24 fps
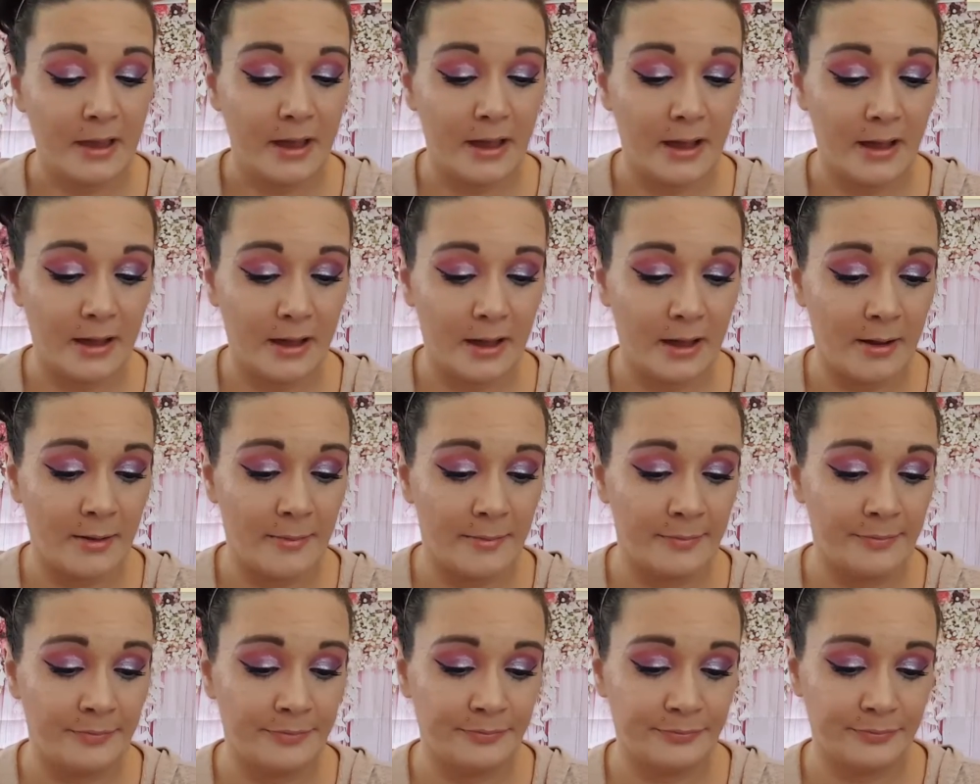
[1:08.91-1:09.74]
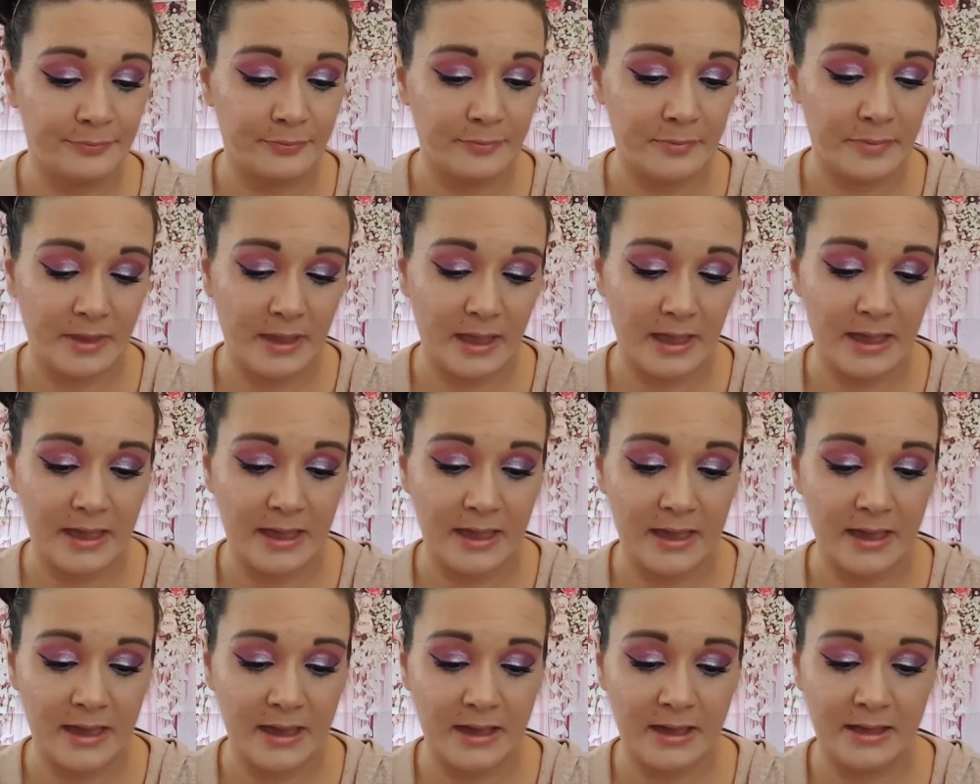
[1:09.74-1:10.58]
And
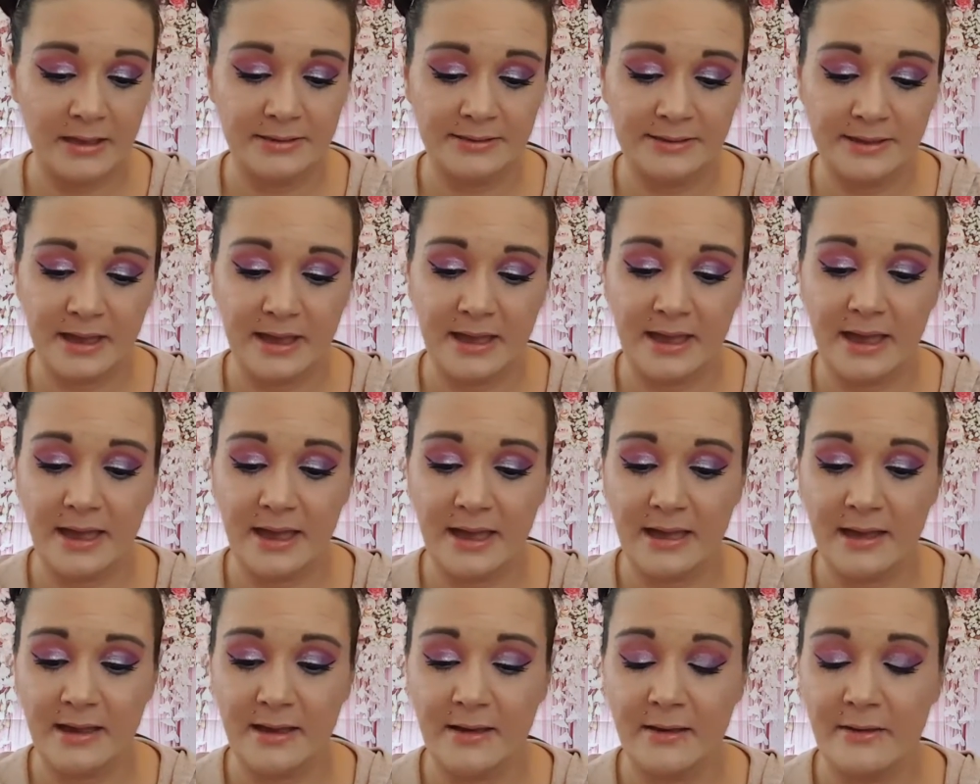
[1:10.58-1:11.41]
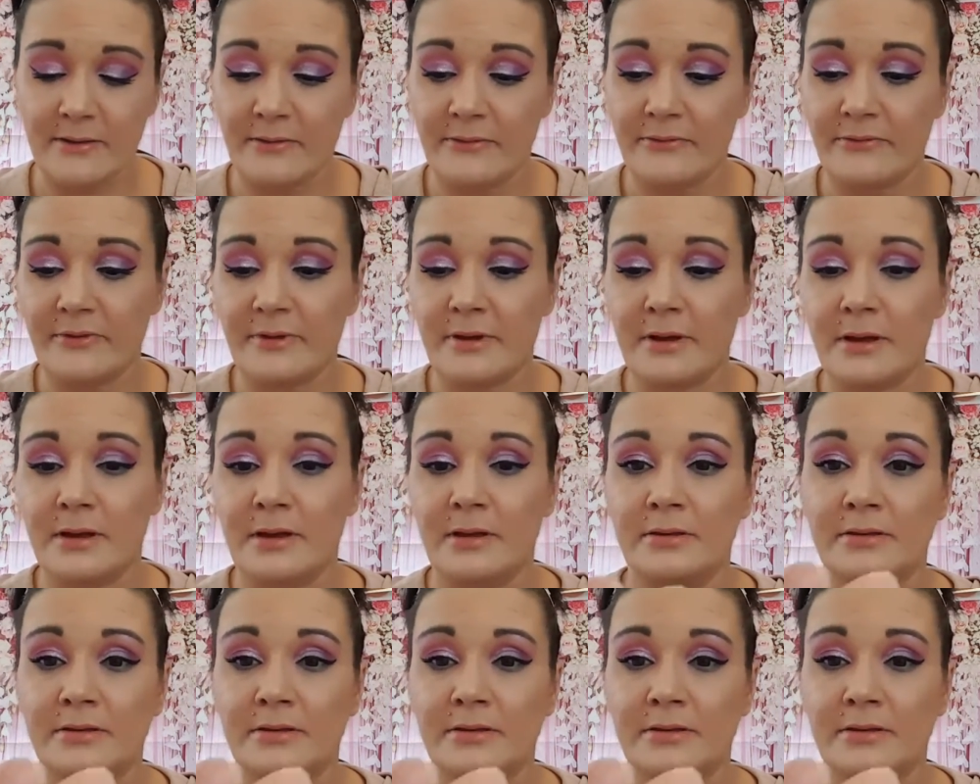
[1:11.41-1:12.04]
I have